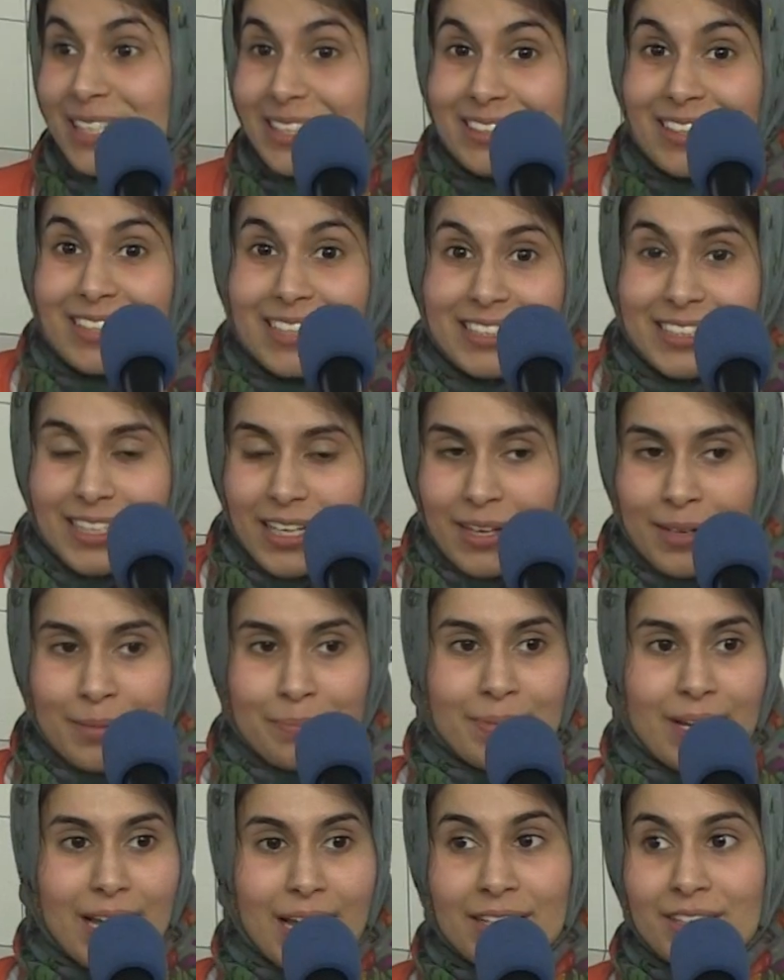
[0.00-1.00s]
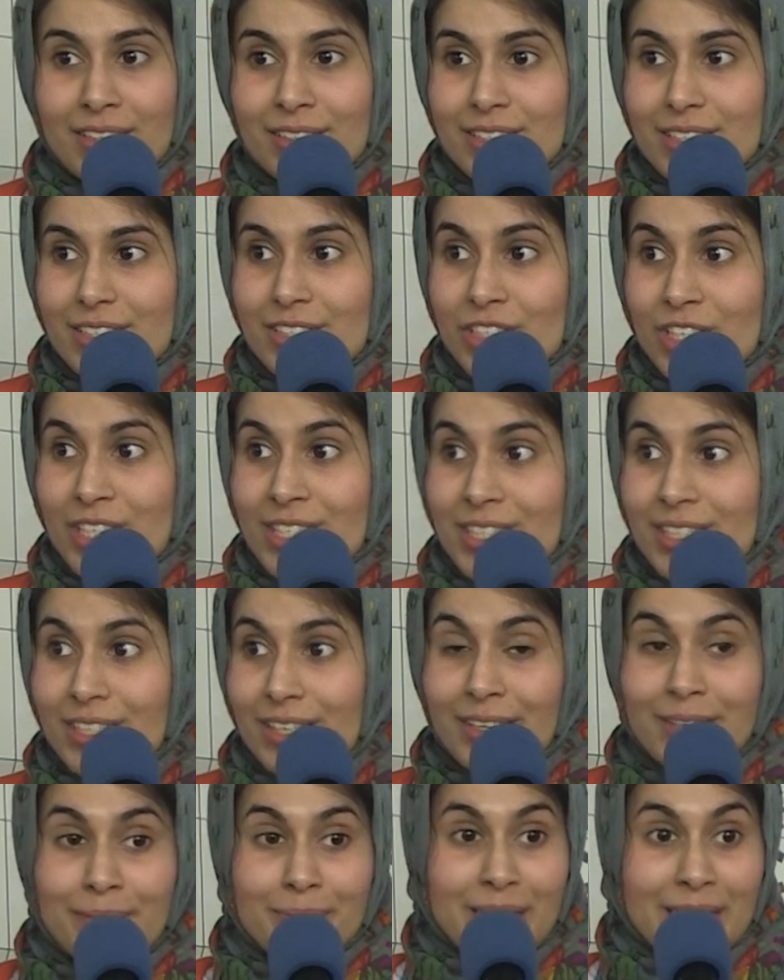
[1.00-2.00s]
you, Meghdad. And
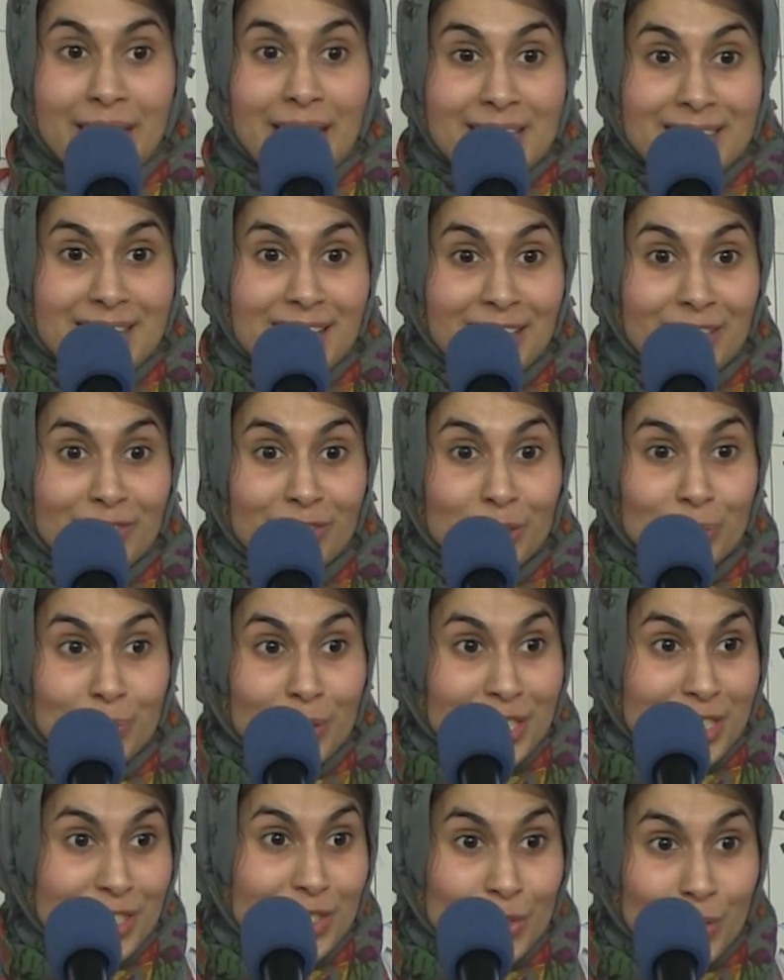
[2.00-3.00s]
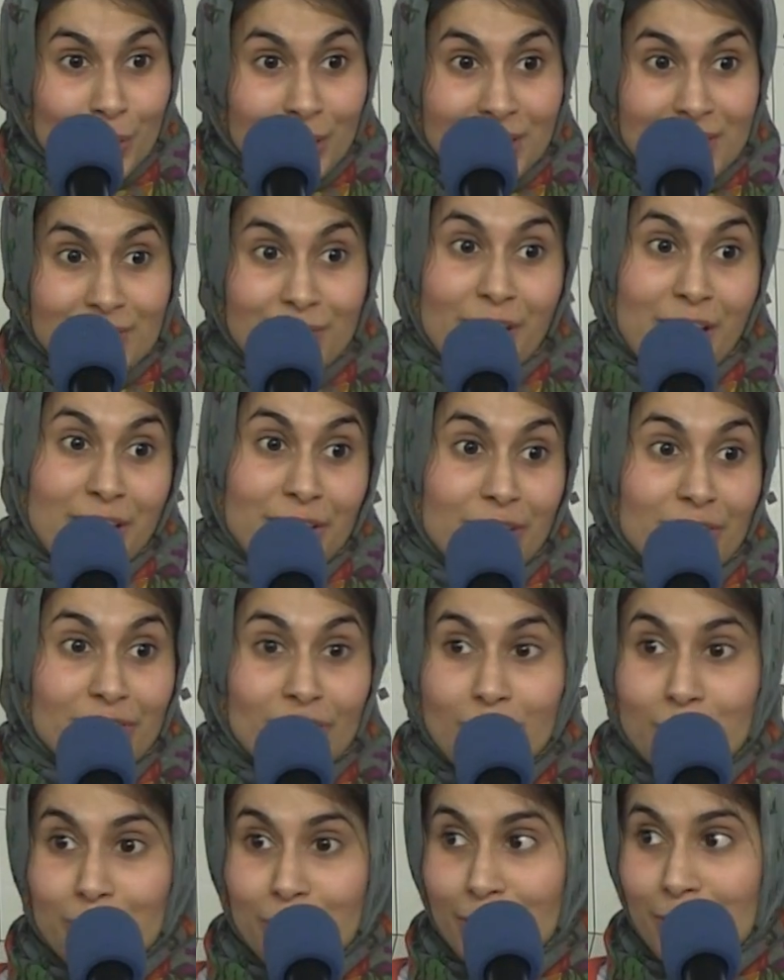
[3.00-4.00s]
just in case any of you want to join us for any
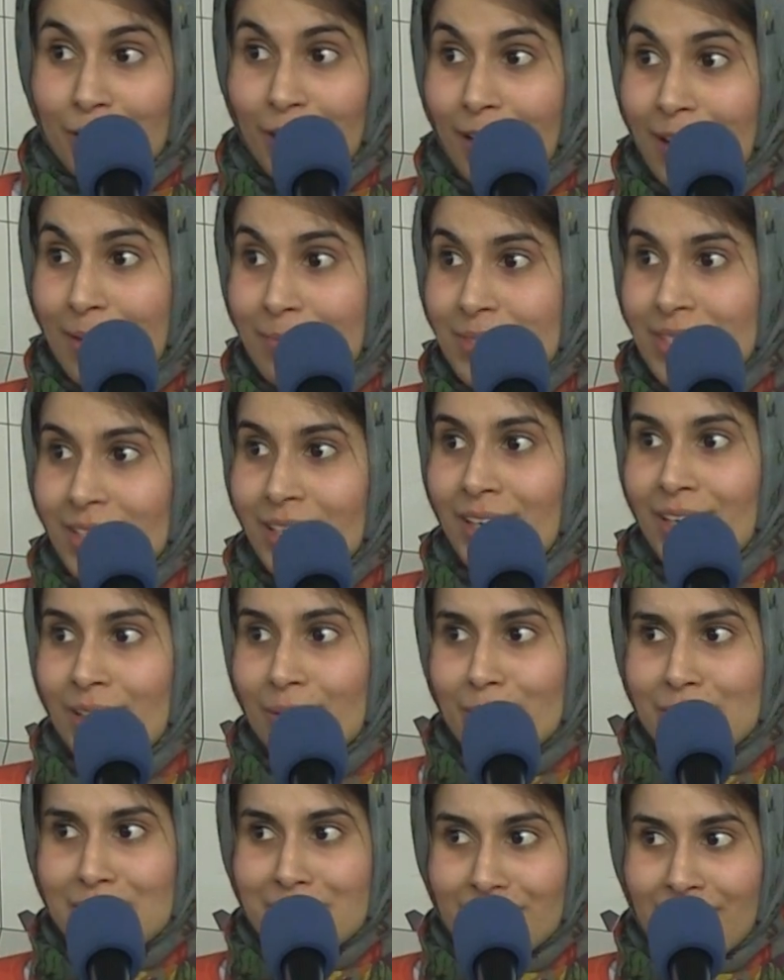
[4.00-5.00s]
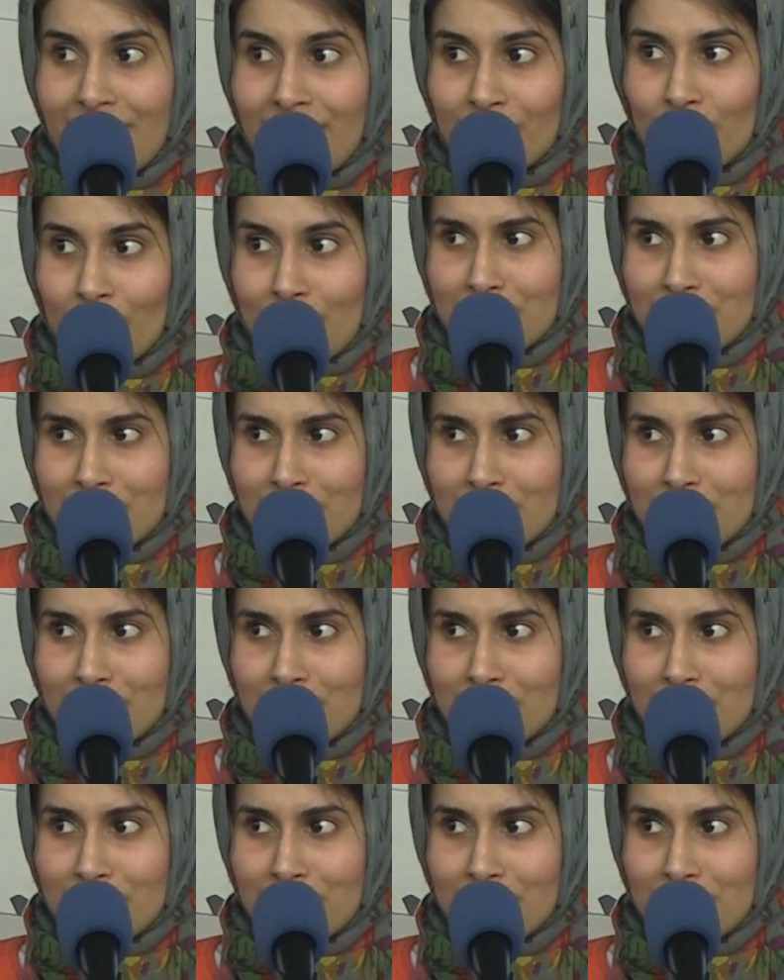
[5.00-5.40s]
of our programs, we do have a